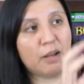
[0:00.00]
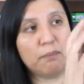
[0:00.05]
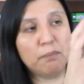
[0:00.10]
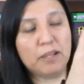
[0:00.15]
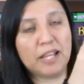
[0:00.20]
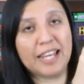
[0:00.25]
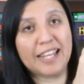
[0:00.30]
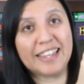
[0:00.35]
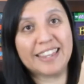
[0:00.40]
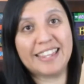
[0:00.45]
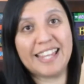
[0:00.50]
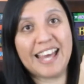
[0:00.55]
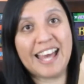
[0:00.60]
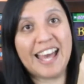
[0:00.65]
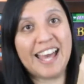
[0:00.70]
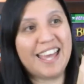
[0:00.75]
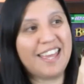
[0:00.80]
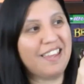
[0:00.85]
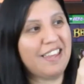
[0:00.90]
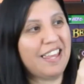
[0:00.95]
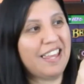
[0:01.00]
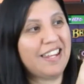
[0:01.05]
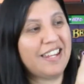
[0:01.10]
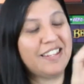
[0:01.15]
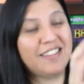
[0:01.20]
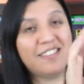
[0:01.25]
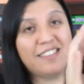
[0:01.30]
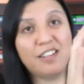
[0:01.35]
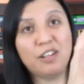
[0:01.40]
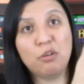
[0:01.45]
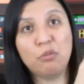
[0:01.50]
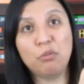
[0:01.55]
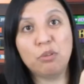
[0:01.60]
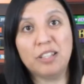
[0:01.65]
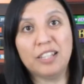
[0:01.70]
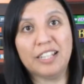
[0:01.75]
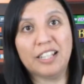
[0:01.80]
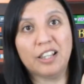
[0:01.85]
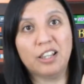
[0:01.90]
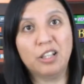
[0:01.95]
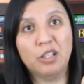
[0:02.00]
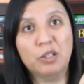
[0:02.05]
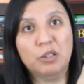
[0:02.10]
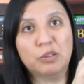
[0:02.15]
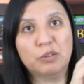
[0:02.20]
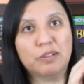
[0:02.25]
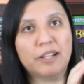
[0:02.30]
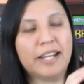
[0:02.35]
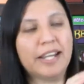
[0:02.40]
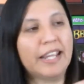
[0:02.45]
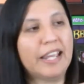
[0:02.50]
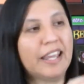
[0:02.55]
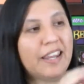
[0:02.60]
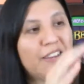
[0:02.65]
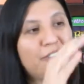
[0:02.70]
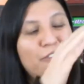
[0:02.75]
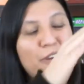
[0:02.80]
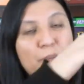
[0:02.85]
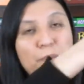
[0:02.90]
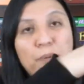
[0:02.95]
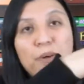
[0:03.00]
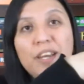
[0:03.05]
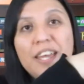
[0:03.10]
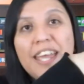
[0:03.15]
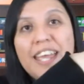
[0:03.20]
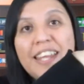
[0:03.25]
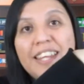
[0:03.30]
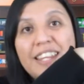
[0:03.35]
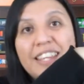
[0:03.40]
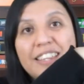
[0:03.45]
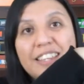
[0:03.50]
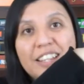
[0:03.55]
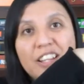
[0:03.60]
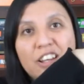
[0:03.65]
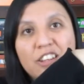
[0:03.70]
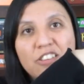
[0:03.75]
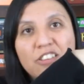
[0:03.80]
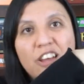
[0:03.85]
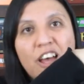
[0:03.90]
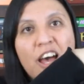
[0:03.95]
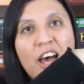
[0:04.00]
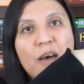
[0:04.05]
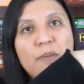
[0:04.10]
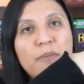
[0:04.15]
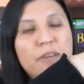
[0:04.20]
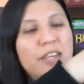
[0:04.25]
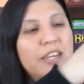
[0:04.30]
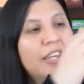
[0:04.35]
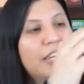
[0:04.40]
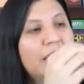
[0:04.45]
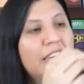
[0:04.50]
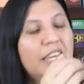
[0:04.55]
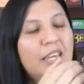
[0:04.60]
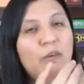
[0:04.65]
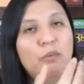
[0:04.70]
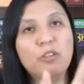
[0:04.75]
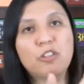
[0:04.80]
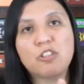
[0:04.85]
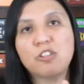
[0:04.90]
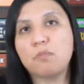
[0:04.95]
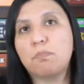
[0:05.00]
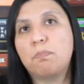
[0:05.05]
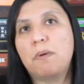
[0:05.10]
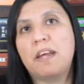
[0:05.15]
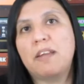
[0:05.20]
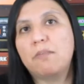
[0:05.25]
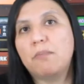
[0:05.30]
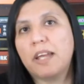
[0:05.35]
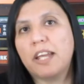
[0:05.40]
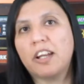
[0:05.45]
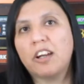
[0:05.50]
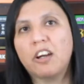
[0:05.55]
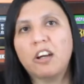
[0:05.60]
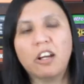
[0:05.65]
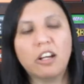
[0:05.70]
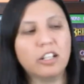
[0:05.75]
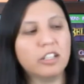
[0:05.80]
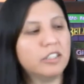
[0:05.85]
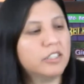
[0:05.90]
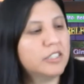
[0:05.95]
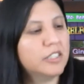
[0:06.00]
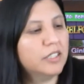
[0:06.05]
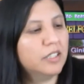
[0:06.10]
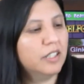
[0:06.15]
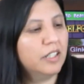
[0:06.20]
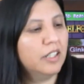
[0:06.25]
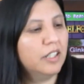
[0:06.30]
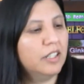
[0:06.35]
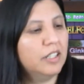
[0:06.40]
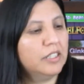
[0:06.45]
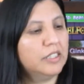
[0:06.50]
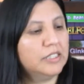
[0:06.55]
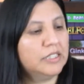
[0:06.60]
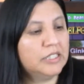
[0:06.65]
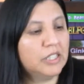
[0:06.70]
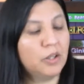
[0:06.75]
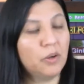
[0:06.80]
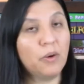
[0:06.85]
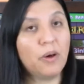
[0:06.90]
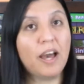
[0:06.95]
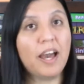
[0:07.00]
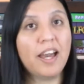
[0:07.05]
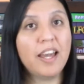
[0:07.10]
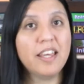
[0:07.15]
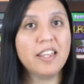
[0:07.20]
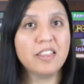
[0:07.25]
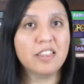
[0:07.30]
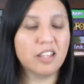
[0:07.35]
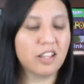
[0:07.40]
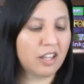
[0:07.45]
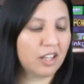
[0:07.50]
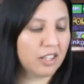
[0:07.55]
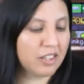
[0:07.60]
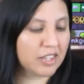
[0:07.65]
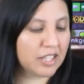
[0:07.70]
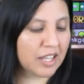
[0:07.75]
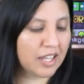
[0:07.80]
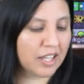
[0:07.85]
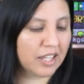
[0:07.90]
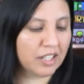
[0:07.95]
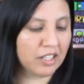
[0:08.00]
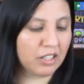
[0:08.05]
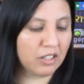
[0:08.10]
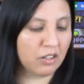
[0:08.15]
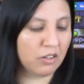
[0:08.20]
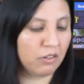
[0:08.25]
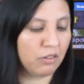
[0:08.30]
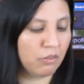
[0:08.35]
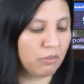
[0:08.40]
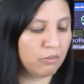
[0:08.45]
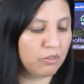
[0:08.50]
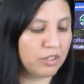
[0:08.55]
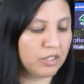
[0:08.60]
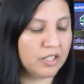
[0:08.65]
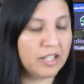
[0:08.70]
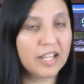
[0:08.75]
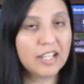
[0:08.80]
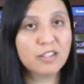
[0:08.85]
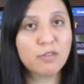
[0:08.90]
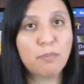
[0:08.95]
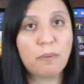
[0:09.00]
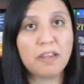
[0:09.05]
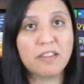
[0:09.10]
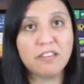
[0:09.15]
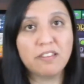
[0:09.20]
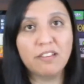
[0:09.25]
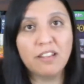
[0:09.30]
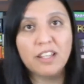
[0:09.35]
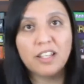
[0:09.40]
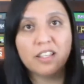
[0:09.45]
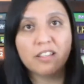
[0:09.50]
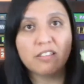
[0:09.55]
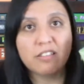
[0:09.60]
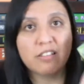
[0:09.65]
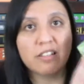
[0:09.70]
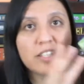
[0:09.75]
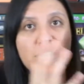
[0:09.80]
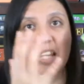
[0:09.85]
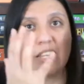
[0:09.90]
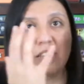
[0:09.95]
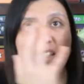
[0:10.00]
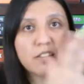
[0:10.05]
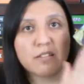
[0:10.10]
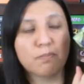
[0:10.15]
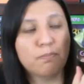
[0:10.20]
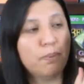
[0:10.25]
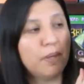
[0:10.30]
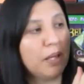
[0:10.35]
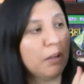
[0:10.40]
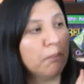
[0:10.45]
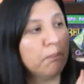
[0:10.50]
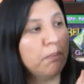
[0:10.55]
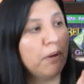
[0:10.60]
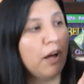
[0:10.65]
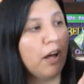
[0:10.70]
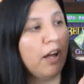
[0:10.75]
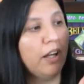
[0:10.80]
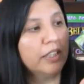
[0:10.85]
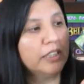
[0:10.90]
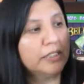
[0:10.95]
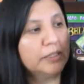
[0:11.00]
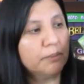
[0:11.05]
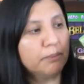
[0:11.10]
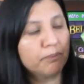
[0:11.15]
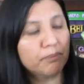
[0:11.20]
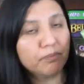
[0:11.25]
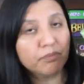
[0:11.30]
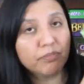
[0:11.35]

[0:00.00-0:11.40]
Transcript: up like that and it didn't really close right, and if I put anything on top, it would just bend my cards. So I thought that, the next best thing is to get this big box